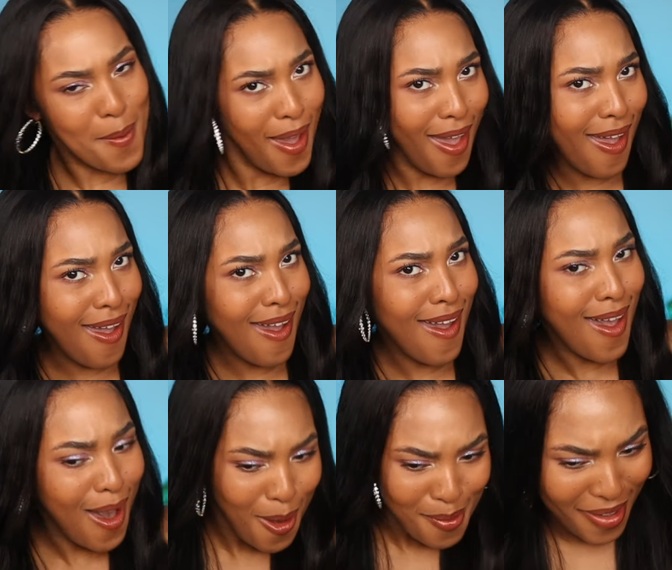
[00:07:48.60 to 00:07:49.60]
okay,
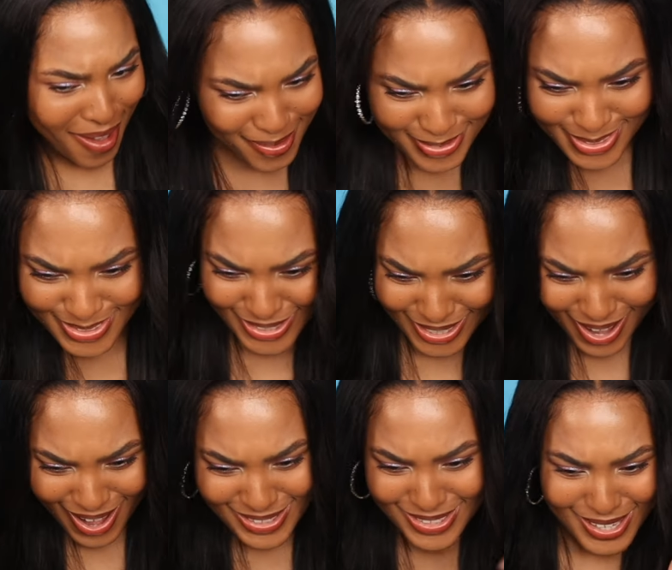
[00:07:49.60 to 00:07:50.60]
okay, House of
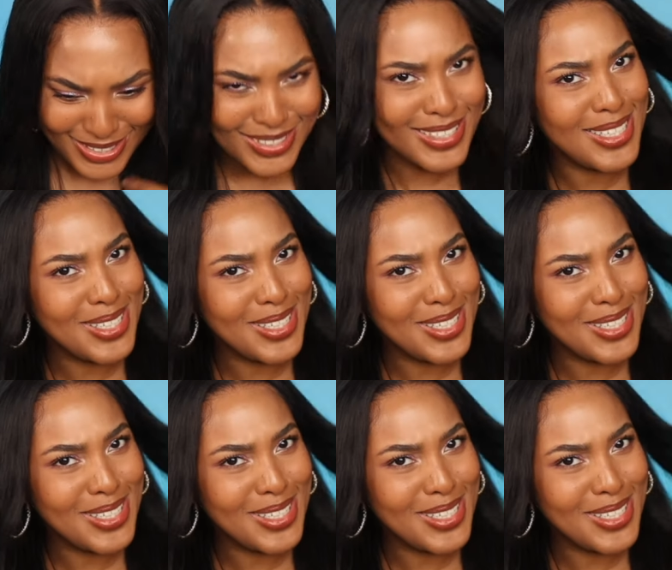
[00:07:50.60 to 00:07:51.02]
Sillage, I see